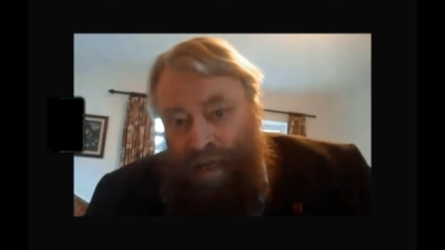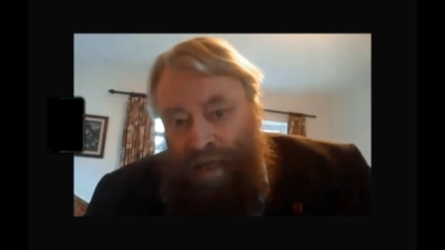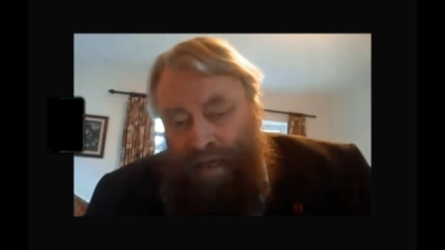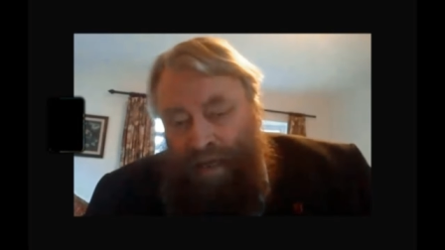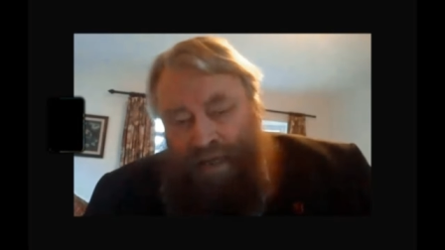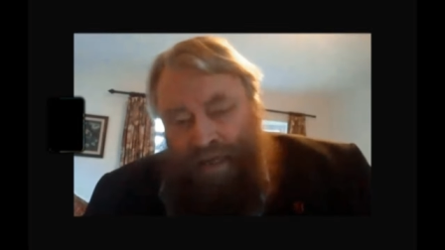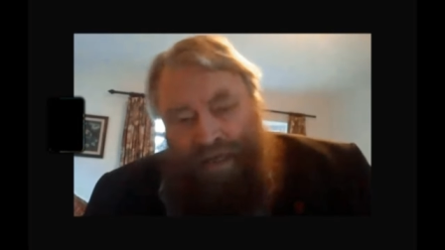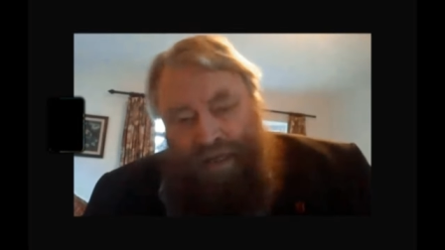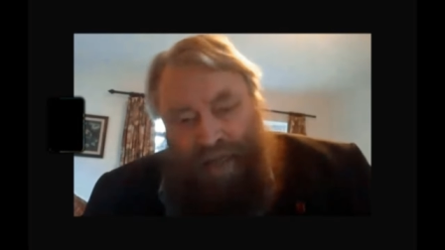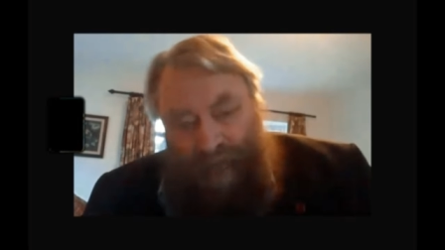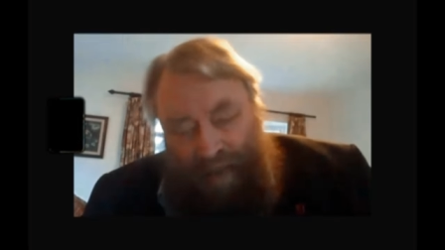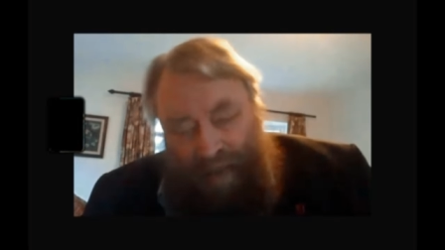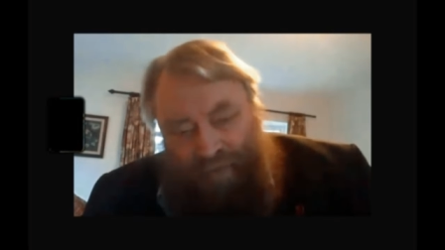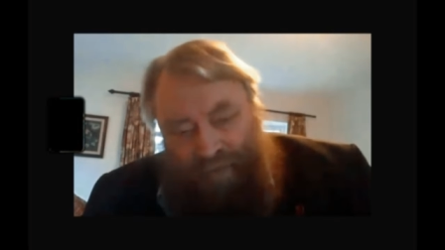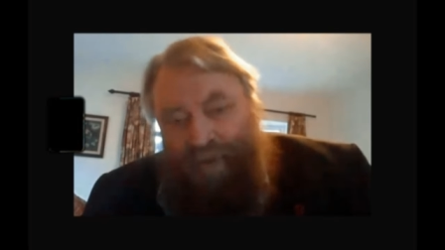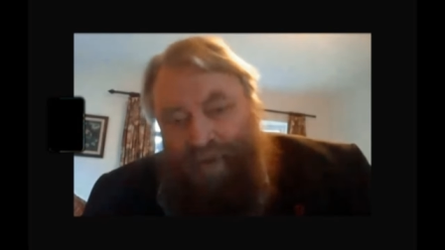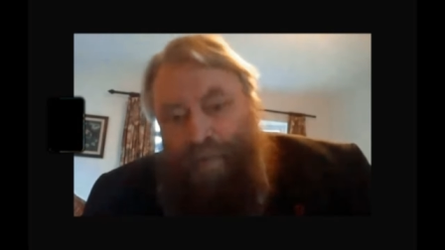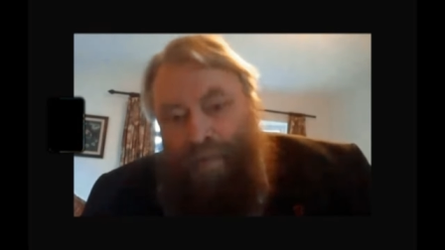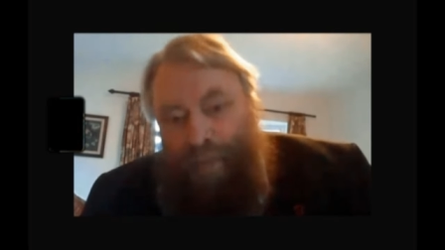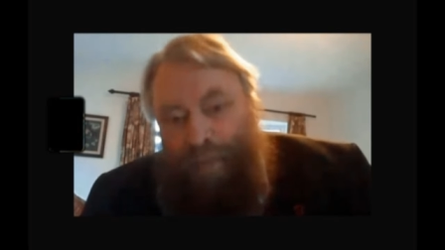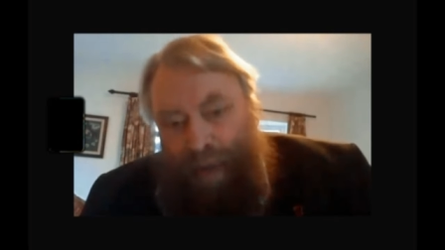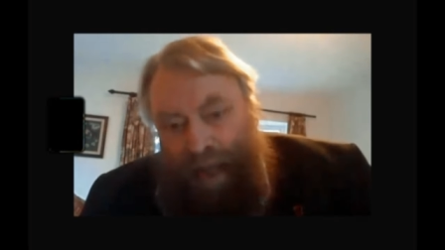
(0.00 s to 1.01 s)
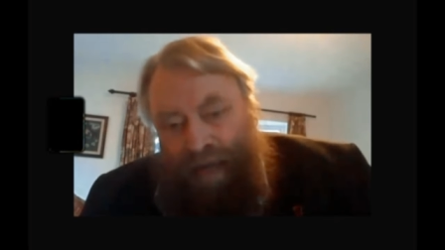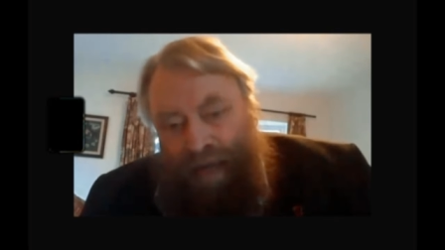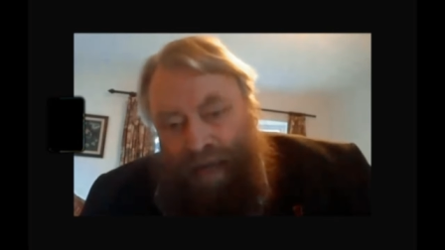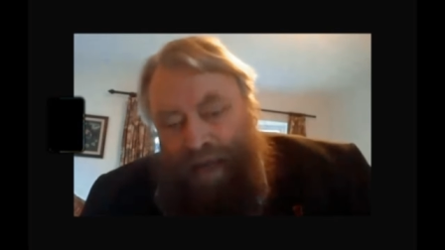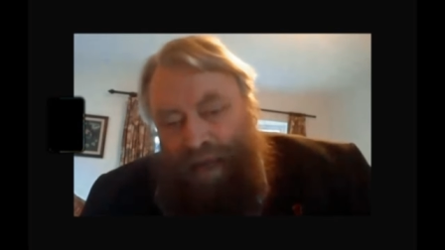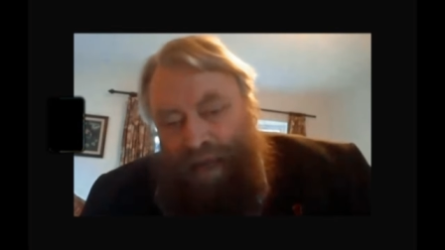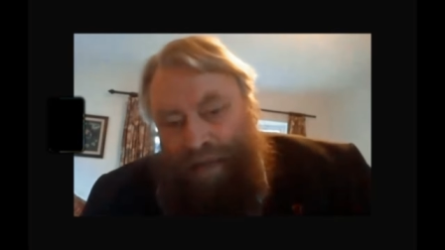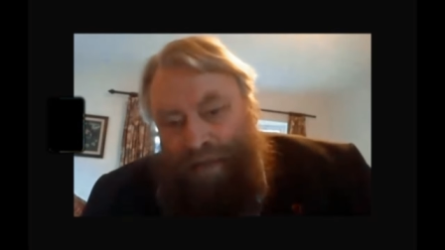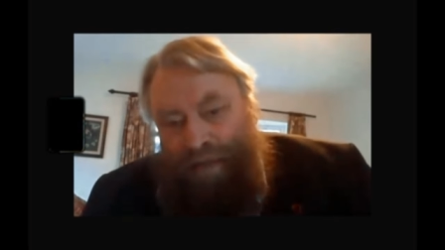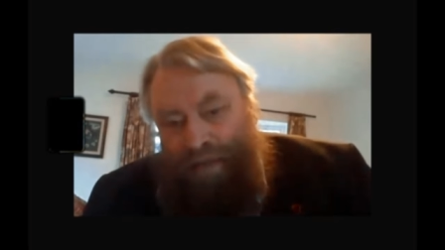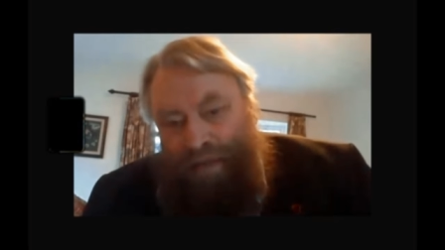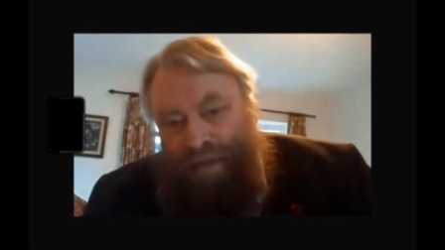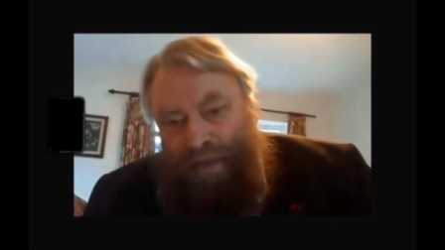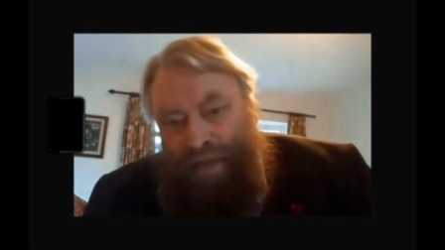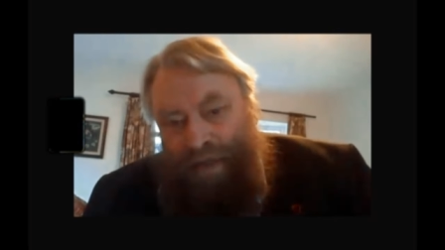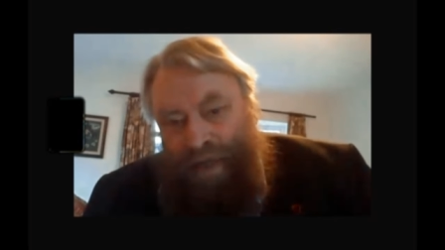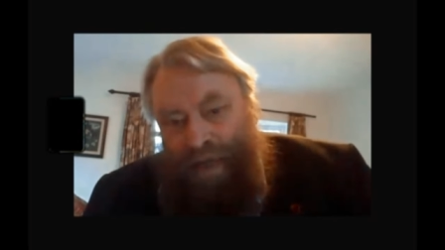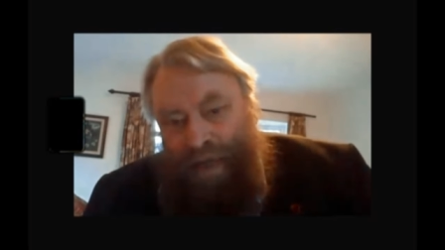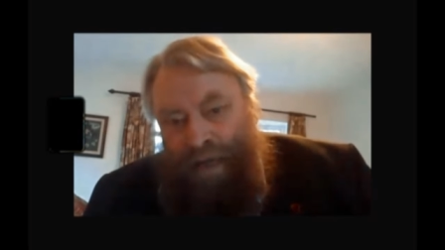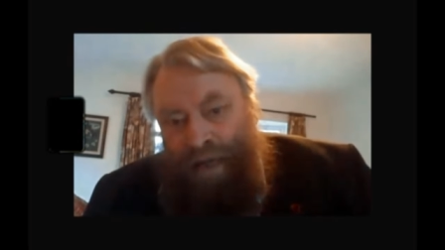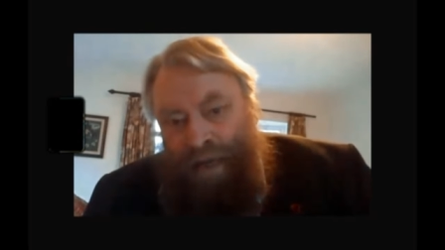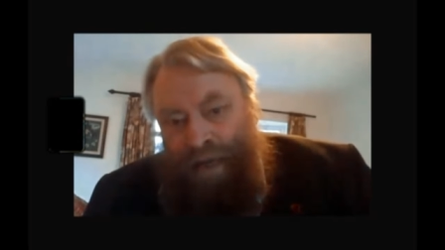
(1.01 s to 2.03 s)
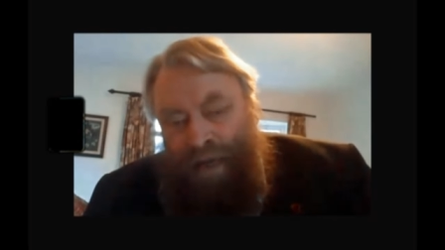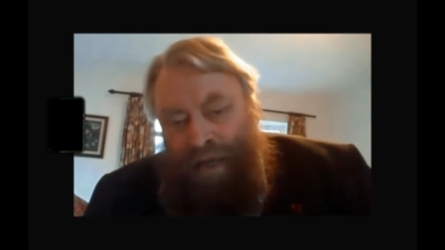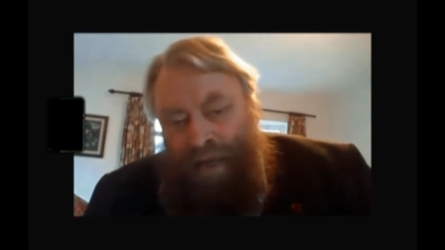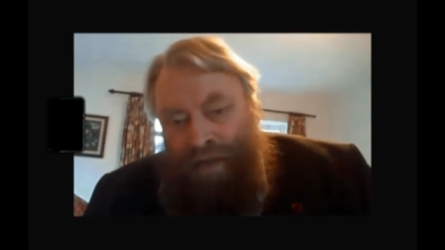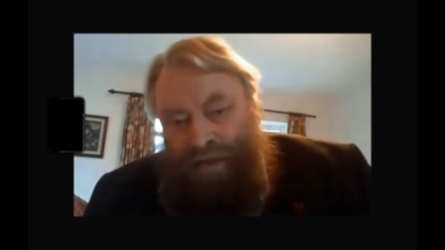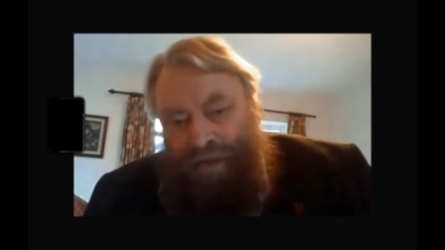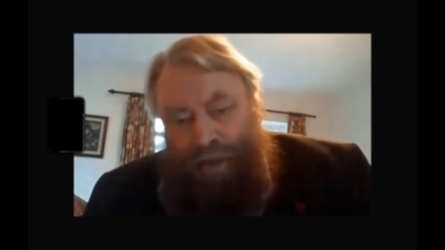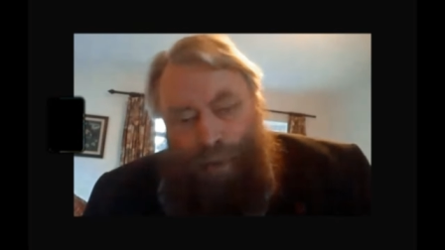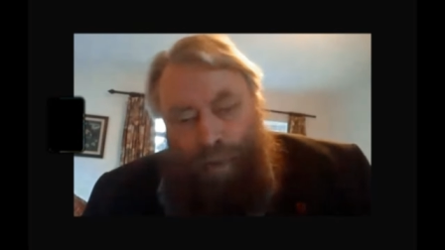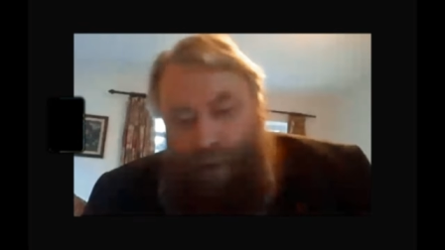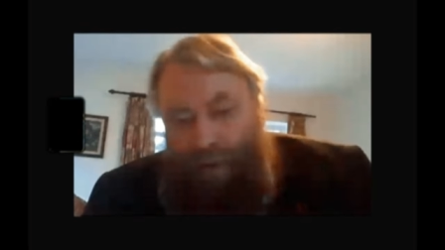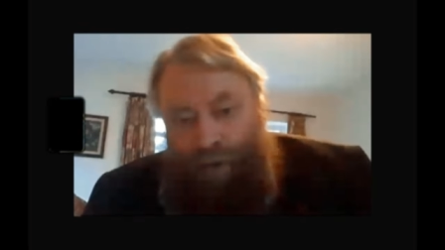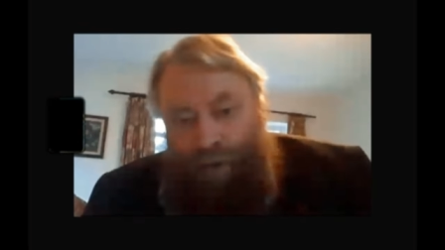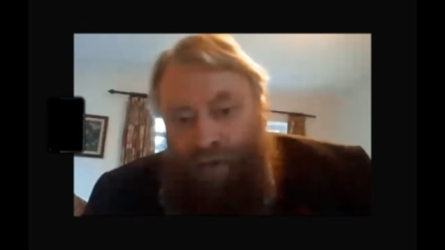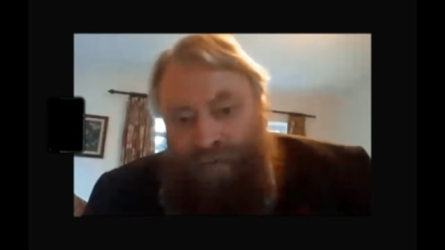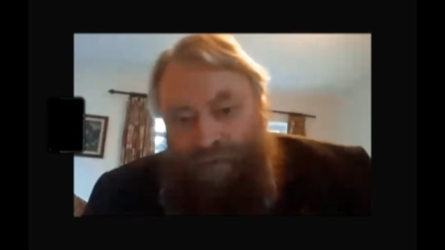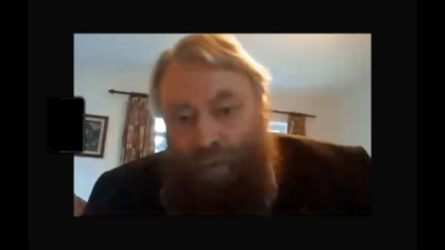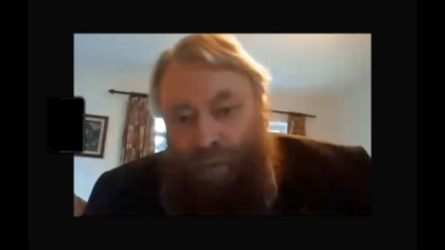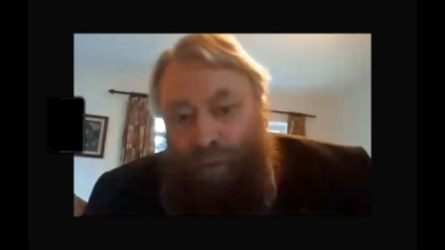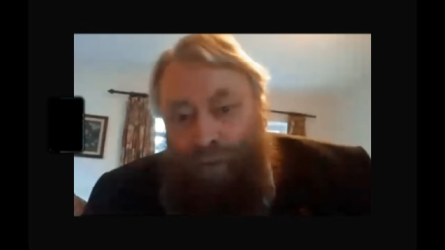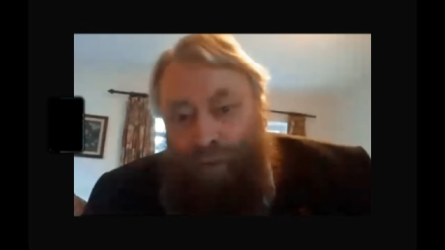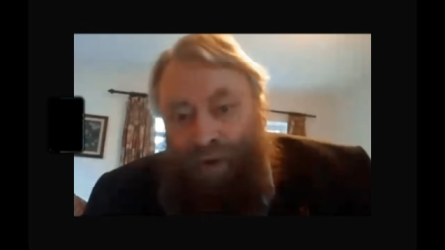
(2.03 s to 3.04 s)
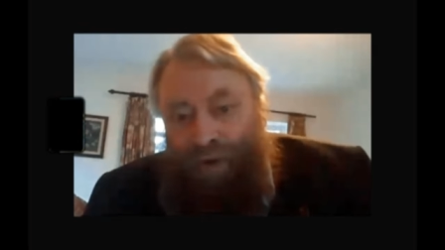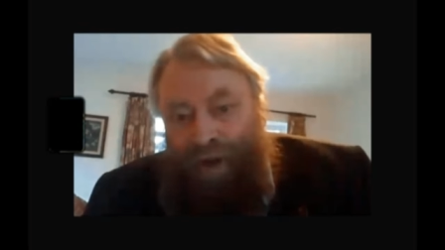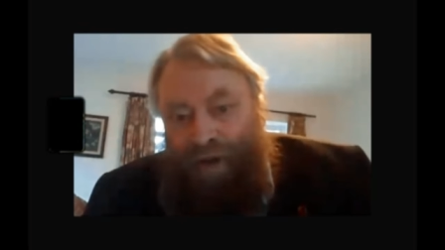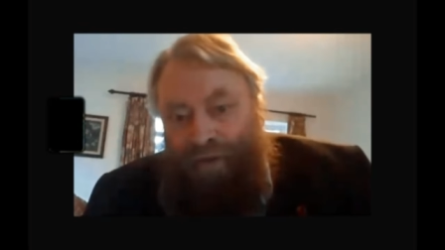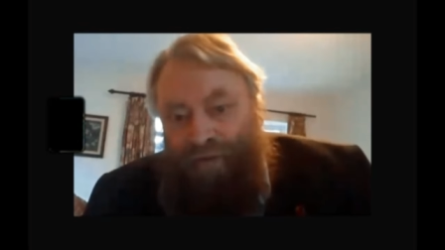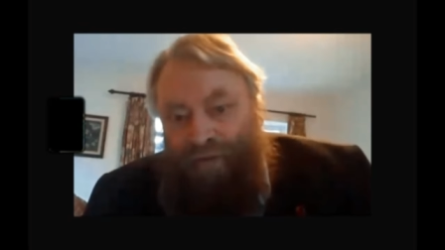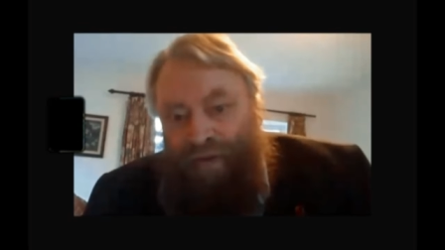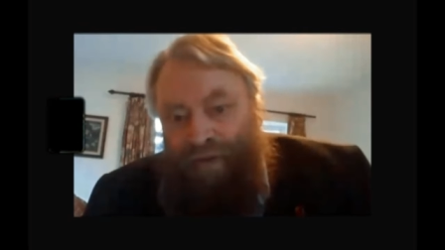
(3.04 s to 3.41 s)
seven pennies. So we could afford it.